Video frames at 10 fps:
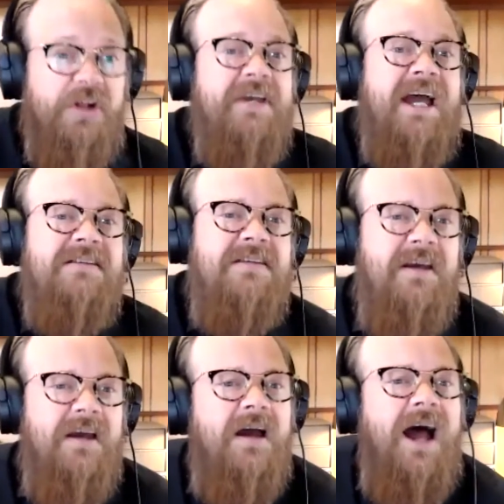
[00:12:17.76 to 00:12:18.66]
at?
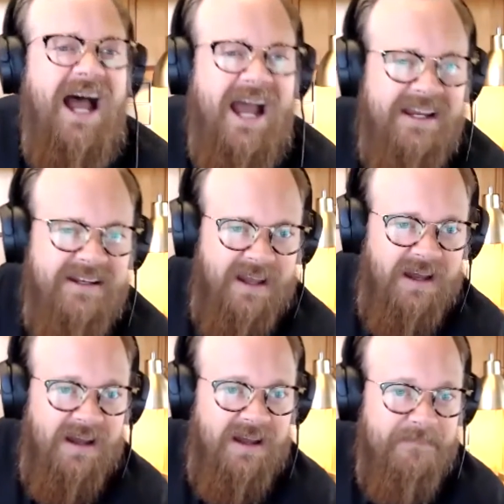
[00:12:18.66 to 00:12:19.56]

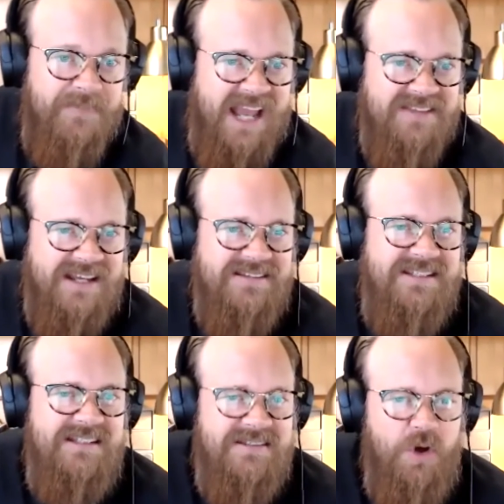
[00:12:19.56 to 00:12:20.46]
As I
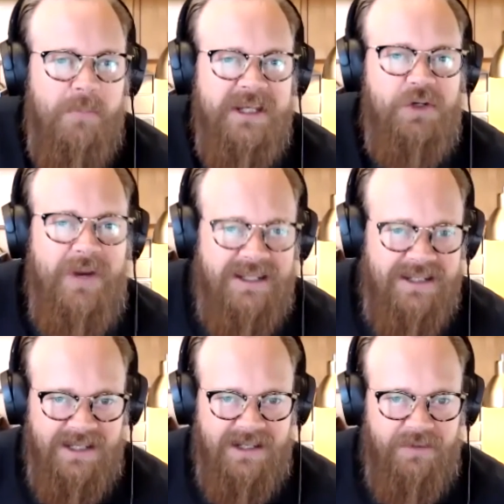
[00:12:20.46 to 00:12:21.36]
see so many great
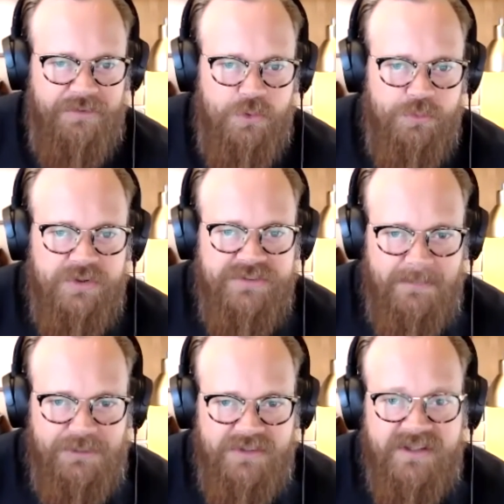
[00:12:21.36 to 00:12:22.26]
kings whose
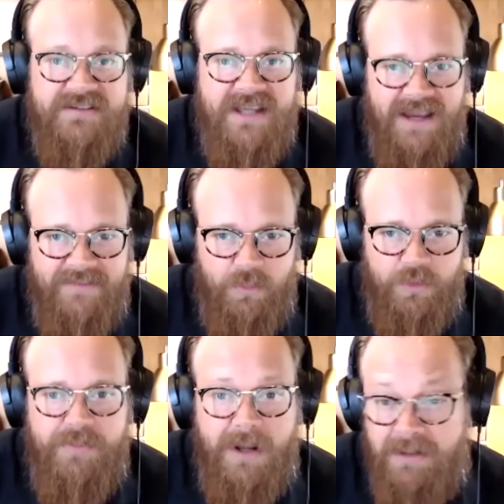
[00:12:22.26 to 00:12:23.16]
receptions into heaven
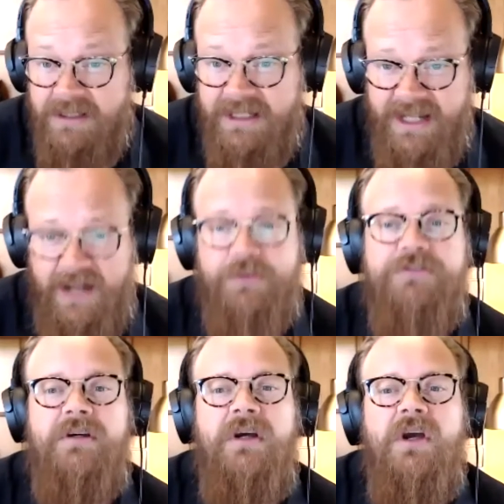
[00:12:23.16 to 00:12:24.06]
was publicly
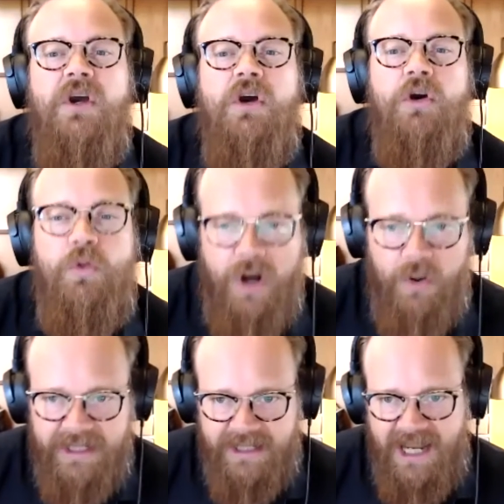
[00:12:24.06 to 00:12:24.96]
announced,
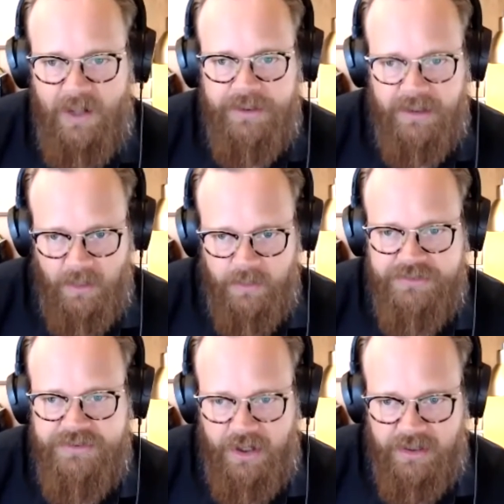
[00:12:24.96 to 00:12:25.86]
groaning now in the
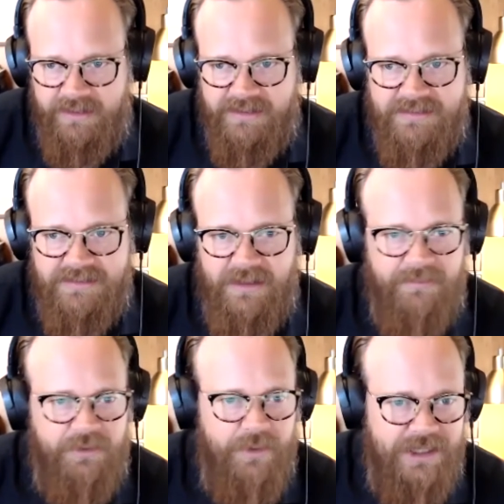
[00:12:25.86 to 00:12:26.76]
lowest darkness
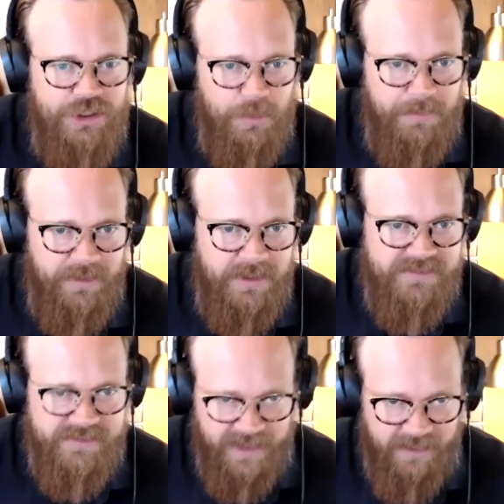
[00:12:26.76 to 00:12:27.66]
of great Jupiter
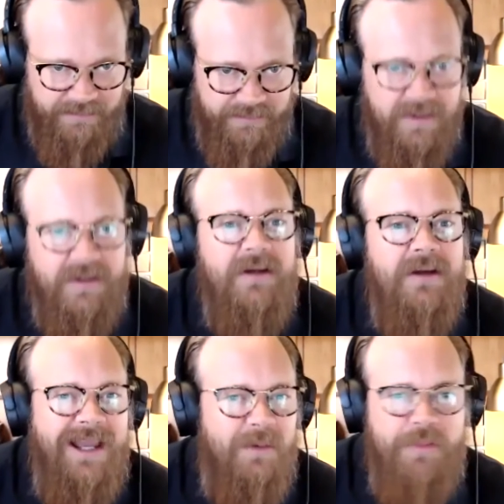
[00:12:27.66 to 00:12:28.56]
himself,
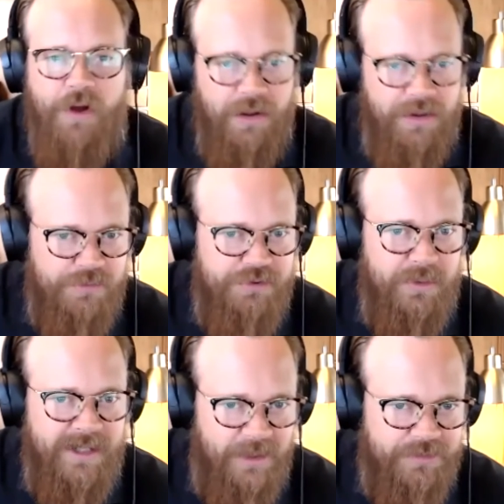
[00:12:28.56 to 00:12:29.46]
and with all those who
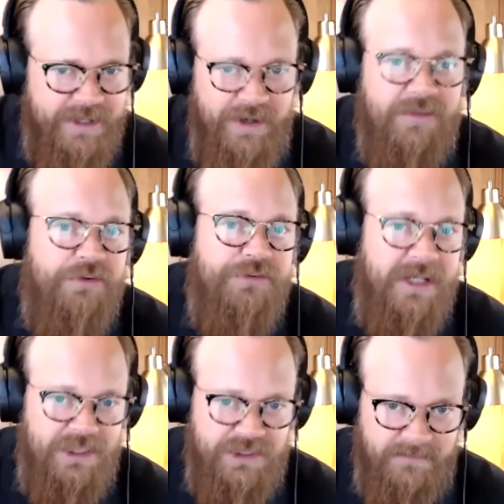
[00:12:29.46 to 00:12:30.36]
announced their
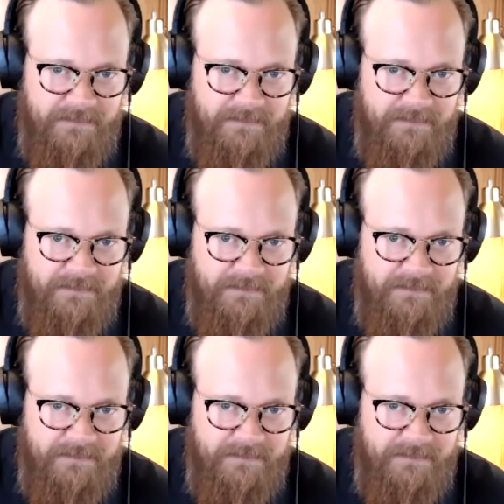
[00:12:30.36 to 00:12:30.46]
exaltation,